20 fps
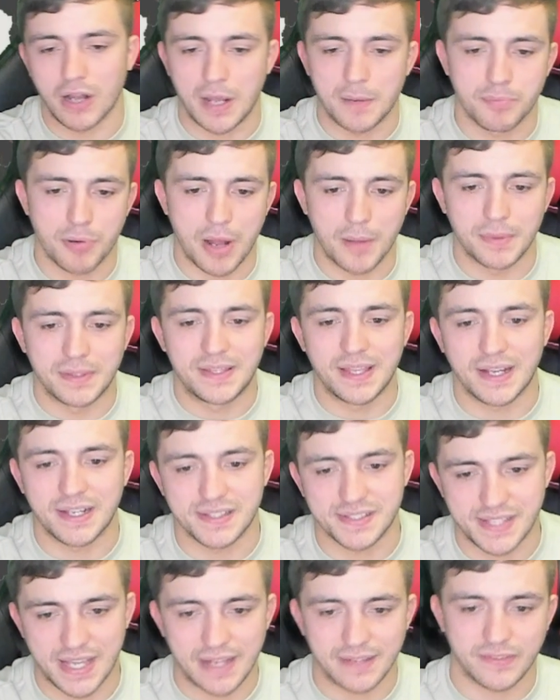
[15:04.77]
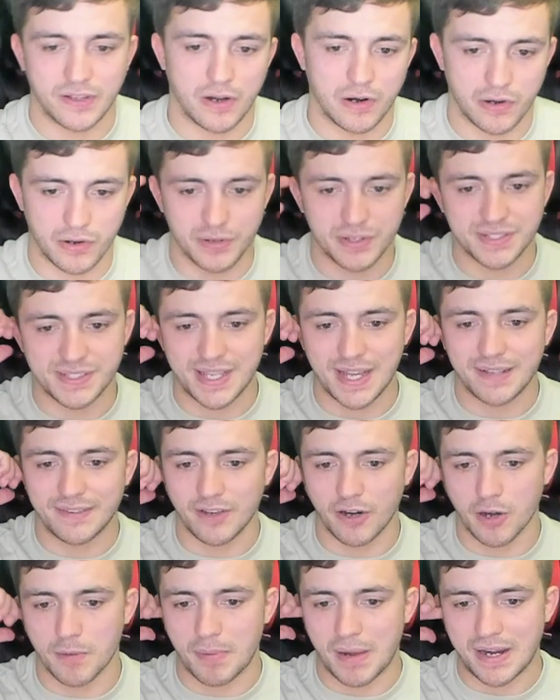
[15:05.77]
I'd probably take a Zaytar or a
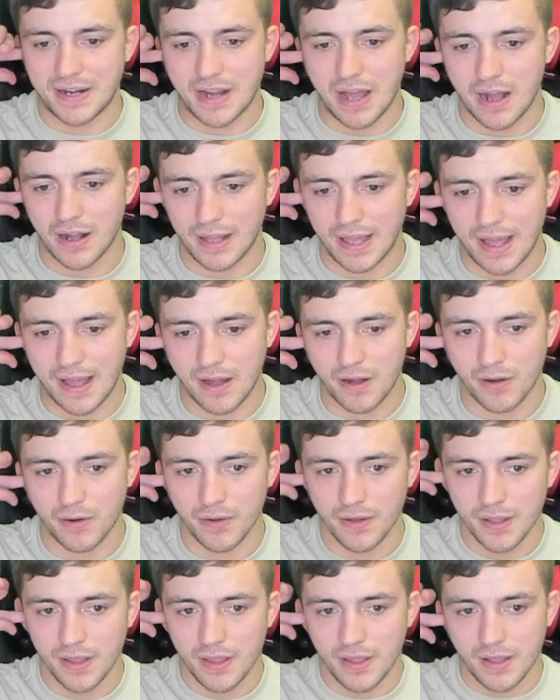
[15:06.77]
Zaytar by knockout.